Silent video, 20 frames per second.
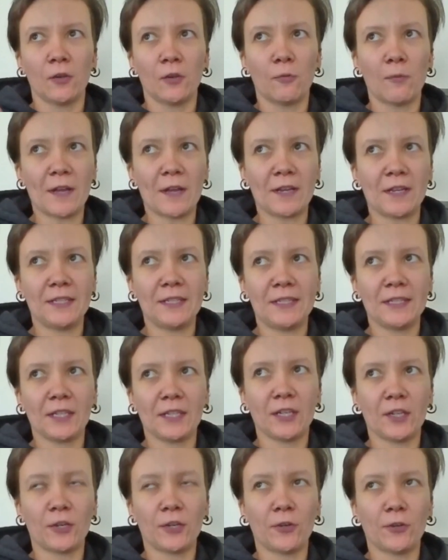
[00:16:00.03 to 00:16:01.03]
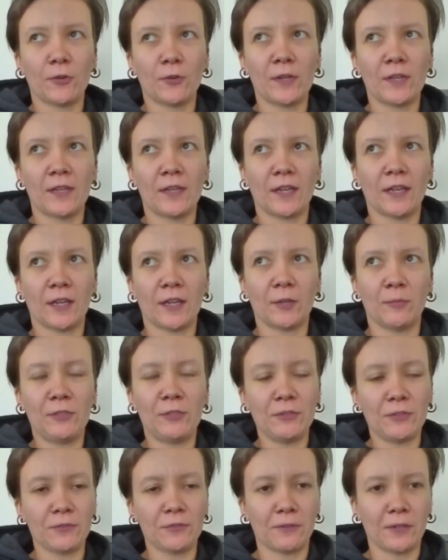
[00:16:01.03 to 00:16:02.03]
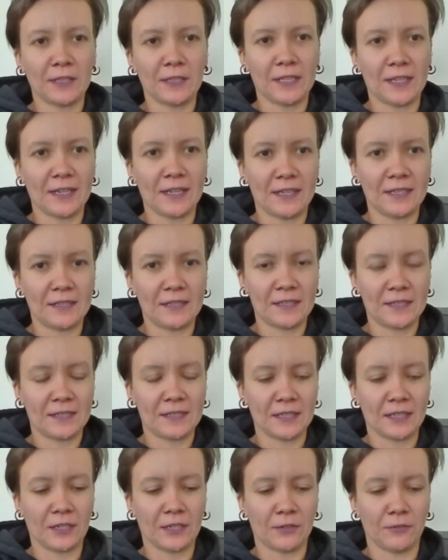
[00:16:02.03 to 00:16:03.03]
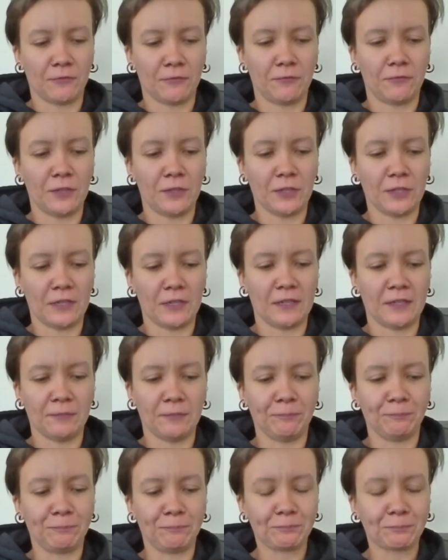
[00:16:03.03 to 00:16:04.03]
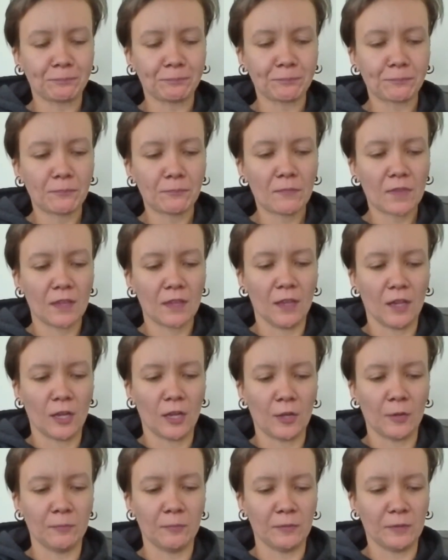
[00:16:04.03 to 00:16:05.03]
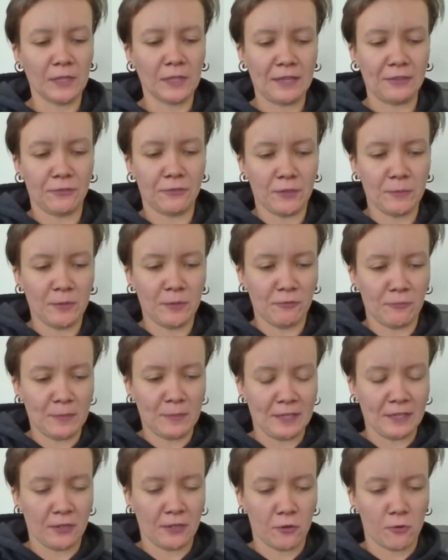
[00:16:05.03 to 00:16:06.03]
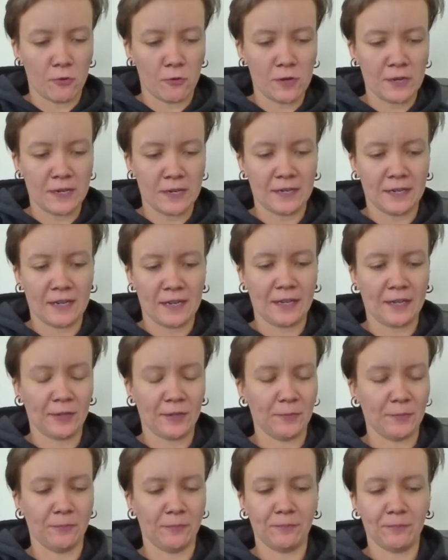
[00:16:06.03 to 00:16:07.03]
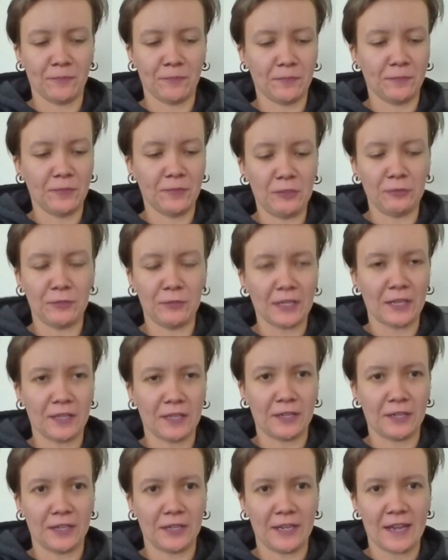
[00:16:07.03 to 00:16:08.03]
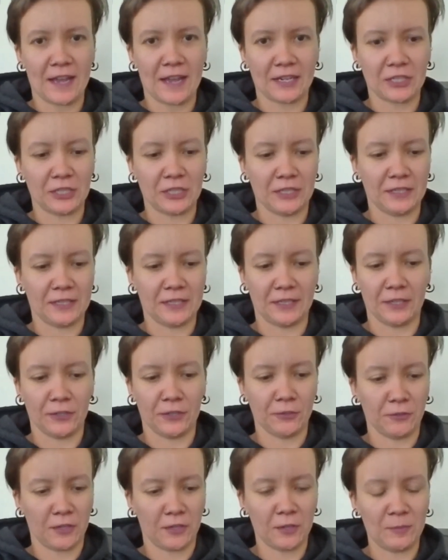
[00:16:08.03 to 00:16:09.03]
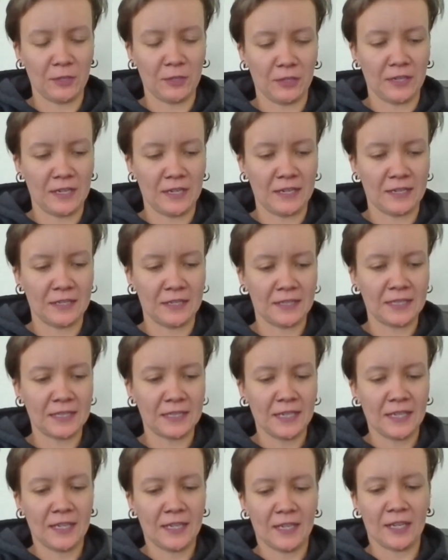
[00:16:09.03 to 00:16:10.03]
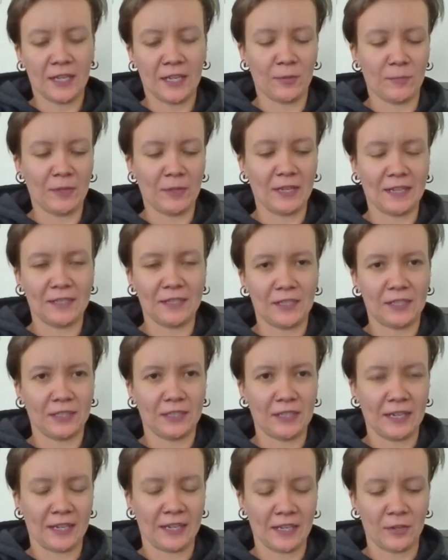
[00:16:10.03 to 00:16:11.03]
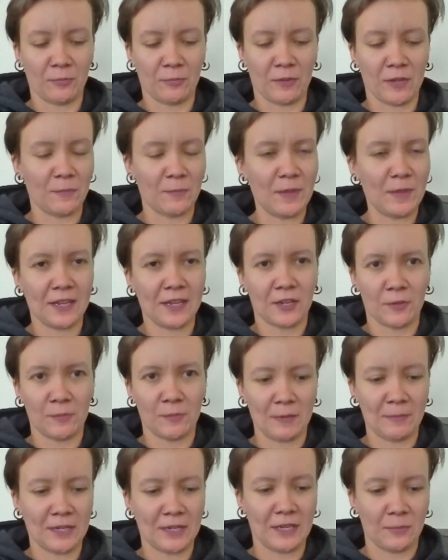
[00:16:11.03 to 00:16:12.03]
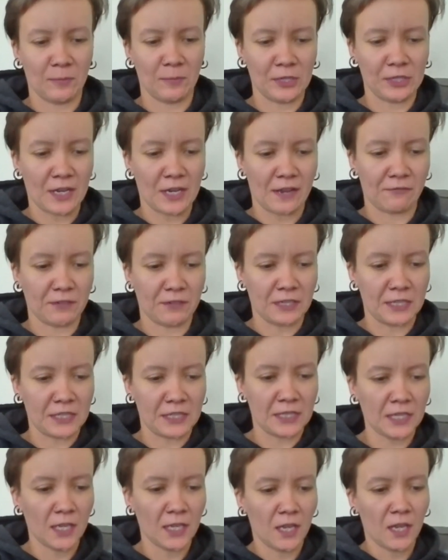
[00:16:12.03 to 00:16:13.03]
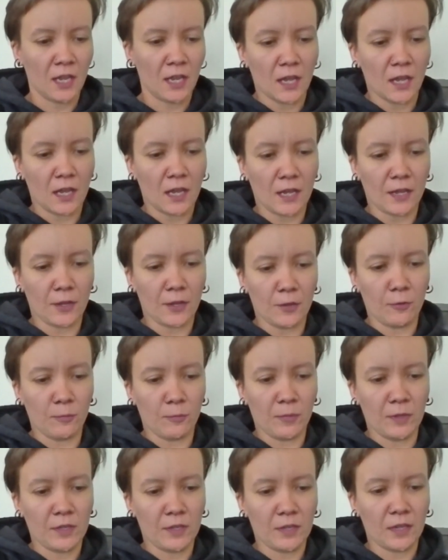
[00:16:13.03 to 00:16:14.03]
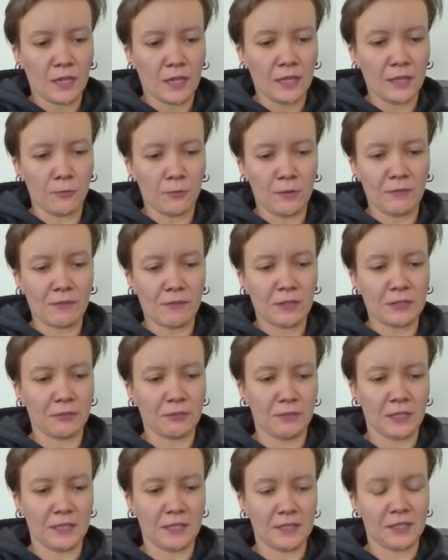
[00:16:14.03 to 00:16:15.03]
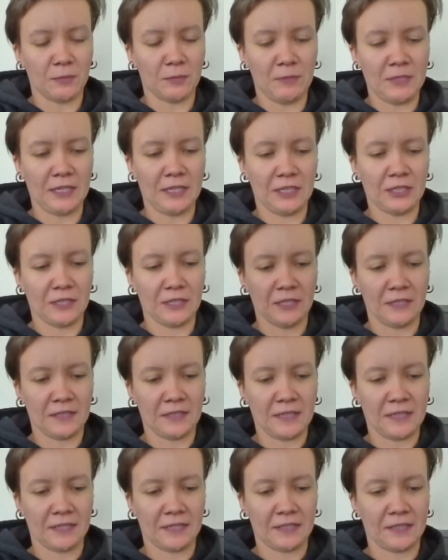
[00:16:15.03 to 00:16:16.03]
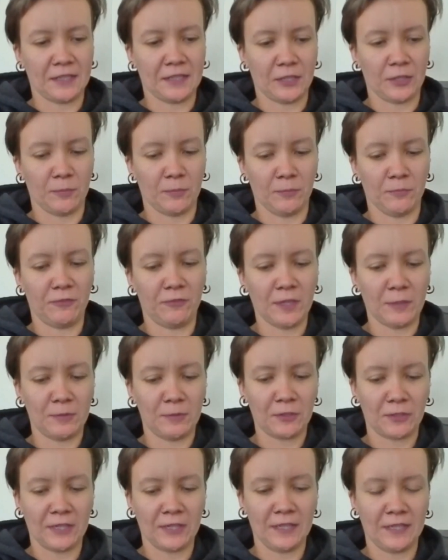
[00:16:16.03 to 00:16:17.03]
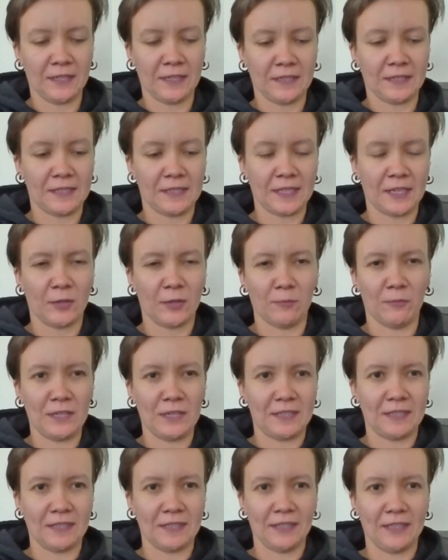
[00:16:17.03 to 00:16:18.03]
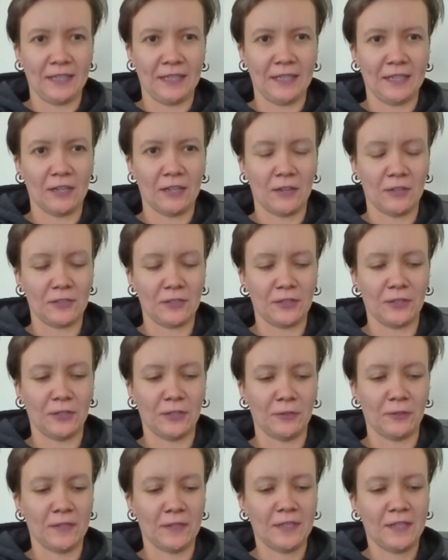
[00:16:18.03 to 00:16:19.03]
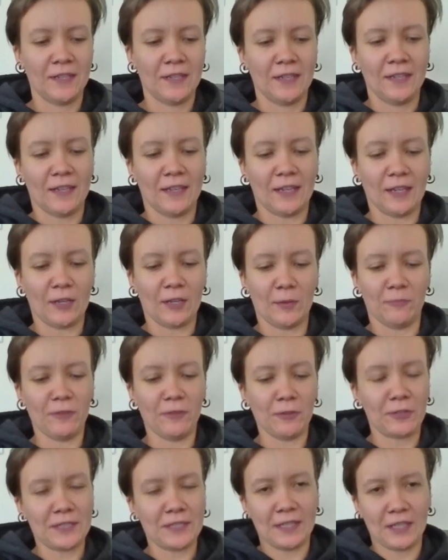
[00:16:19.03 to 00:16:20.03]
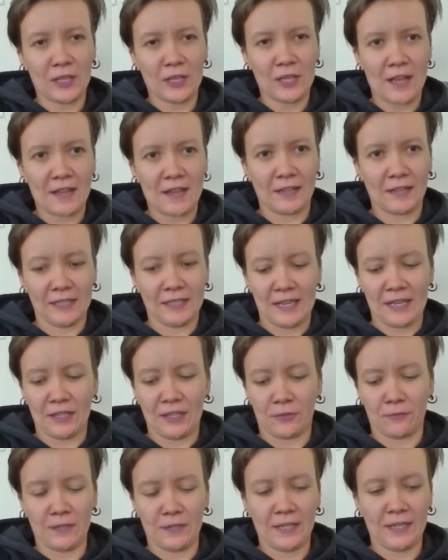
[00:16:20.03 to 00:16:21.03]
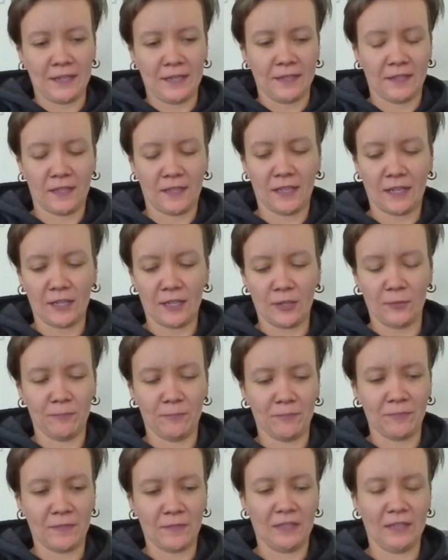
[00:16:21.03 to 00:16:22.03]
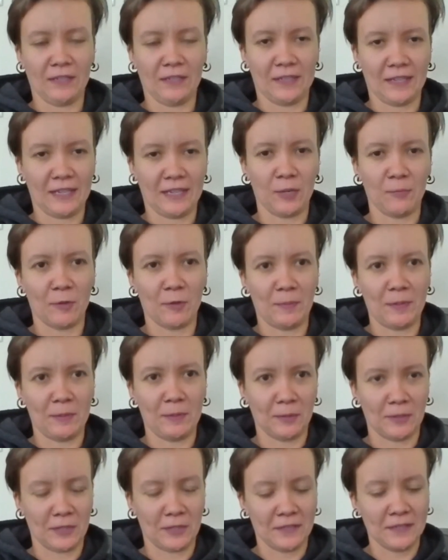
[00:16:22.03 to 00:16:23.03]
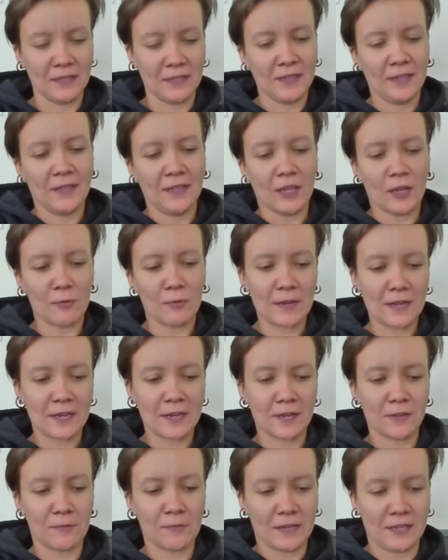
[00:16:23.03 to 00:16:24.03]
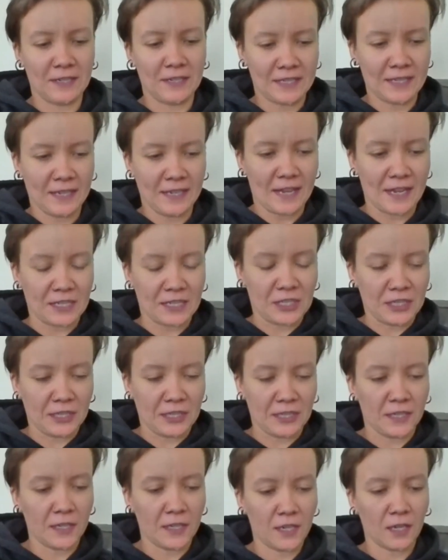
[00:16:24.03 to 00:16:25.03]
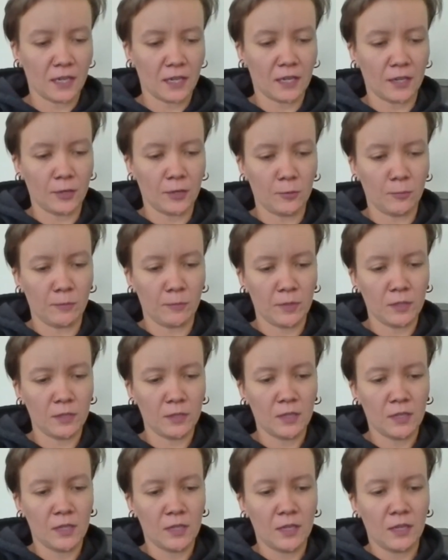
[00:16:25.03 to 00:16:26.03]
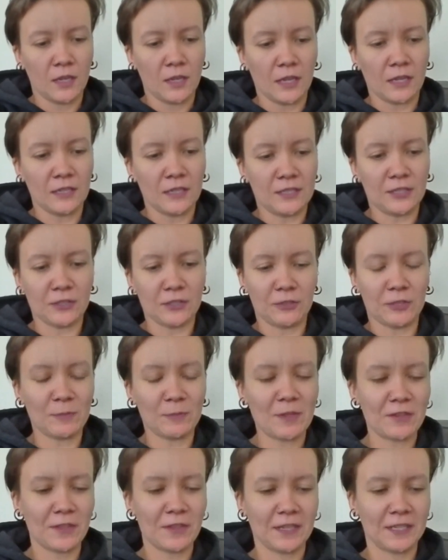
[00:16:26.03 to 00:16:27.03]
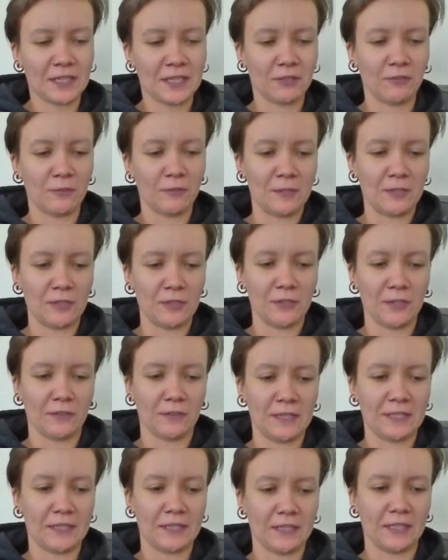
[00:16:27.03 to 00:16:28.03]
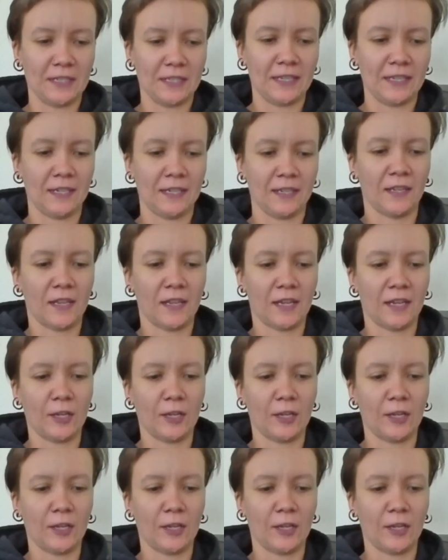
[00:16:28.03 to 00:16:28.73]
wanted to go to the front lines of the Line 3 movement or do solidarity actions in their own communities against like a bank or maybe an Enbridge office. And then we've also done some teach-ins and some film screenings recently, also focusing a lot on Line 3 and getting more people aware and wanting to take action. So some other things that we've been doing recently,